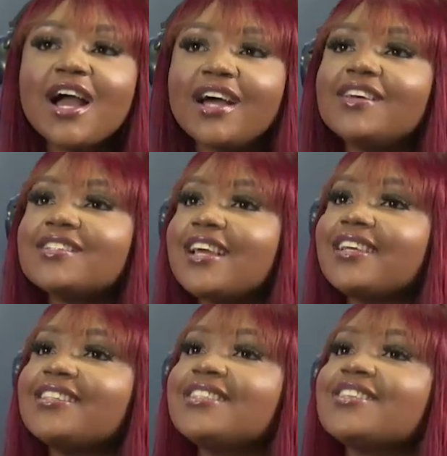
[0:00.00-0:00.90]
And I was
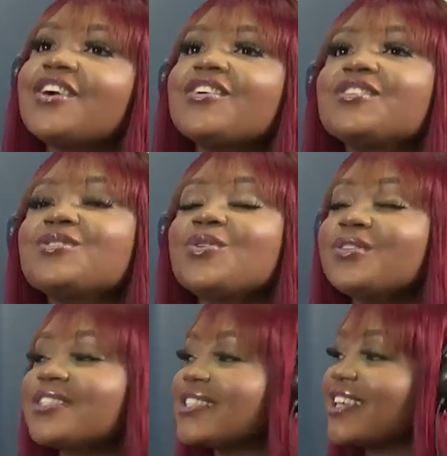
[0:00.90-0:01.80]
like, this girl is so
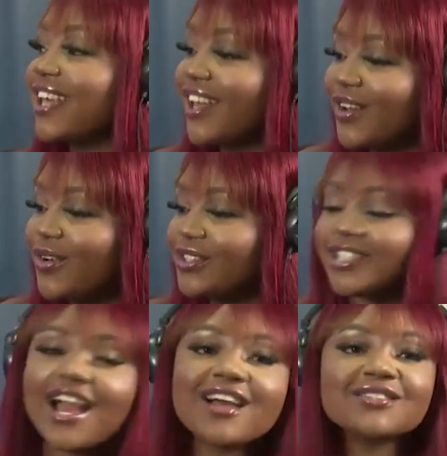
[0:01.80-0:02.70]
skilled.
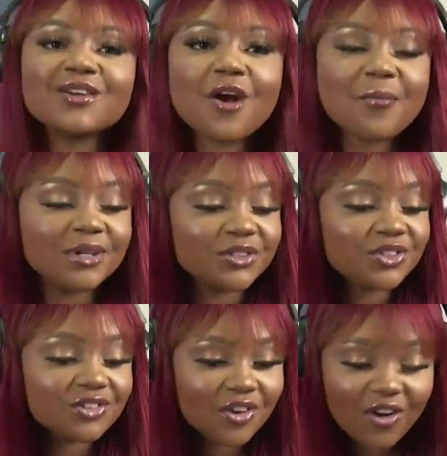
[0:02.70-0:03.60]
She has to come on the
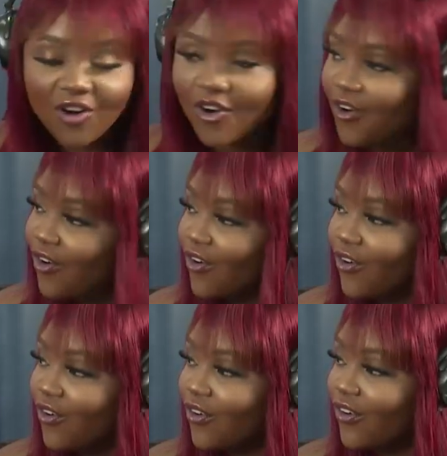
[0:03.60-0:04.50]

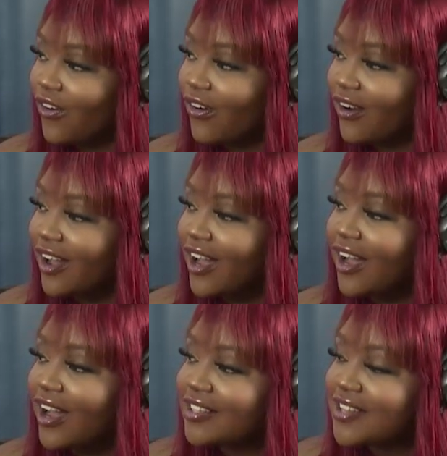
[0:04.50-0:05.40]
show. Thank
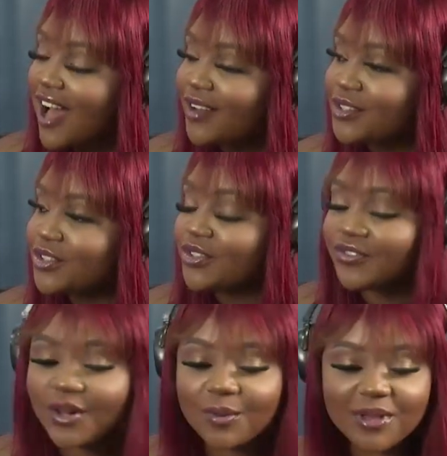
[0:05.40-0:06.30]
you. So how did you
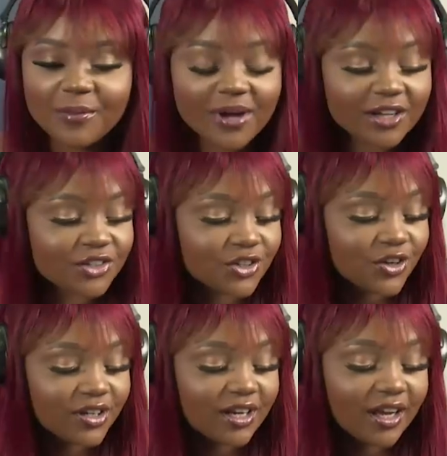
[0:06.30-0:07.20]
develop that
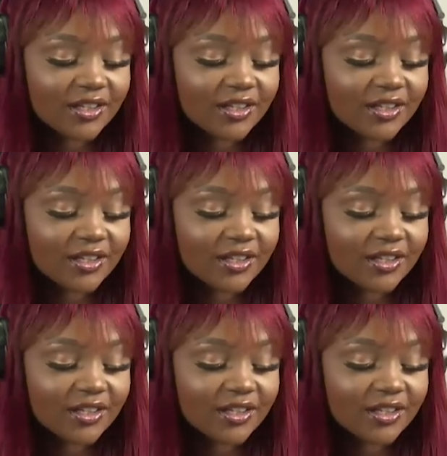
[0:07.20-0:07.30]
passion?